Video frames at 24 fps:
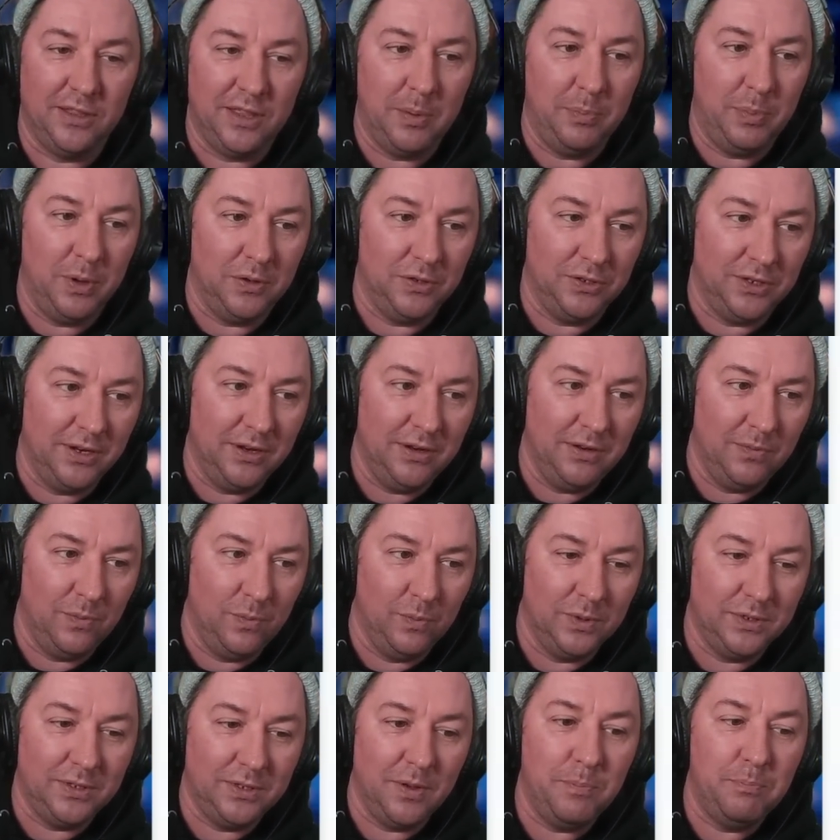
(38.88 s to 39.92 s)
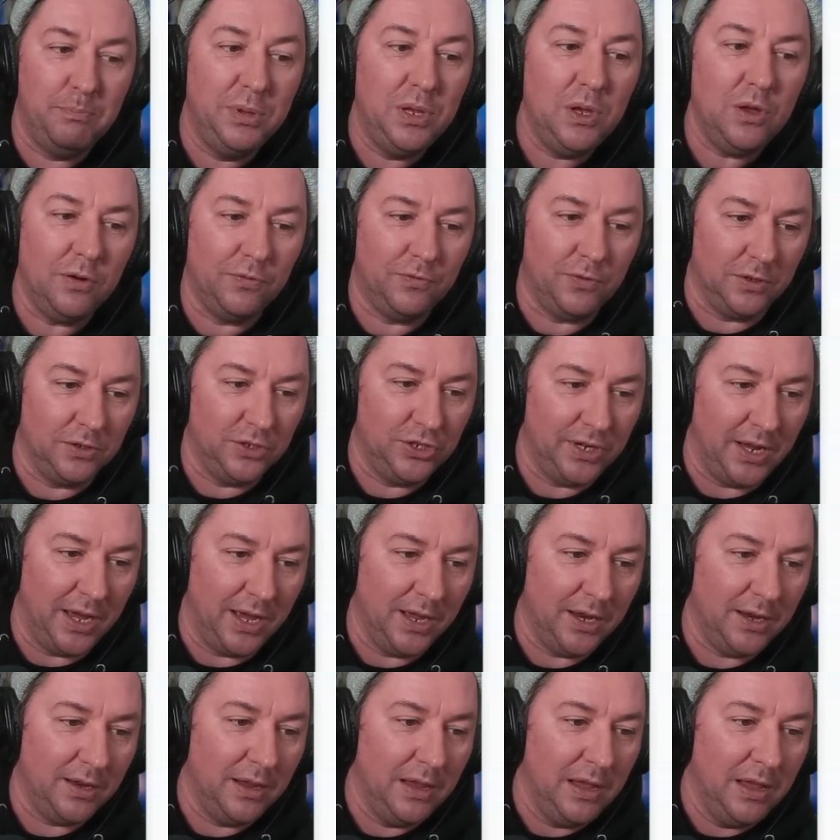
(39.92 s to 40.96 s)
that they posted was a beautiful
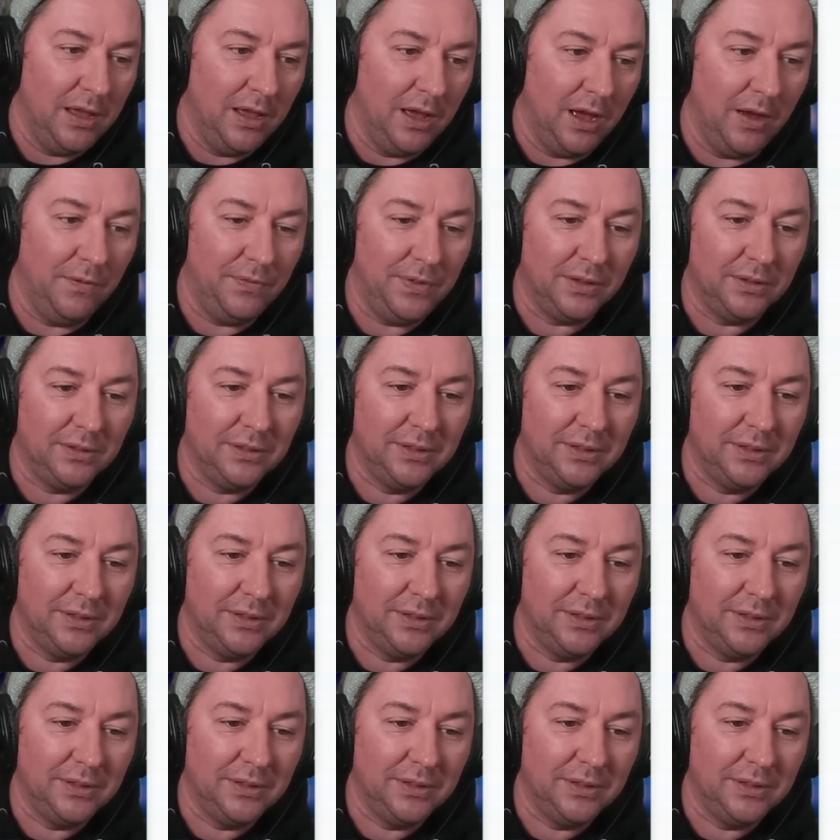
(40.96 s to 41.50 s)
shot of the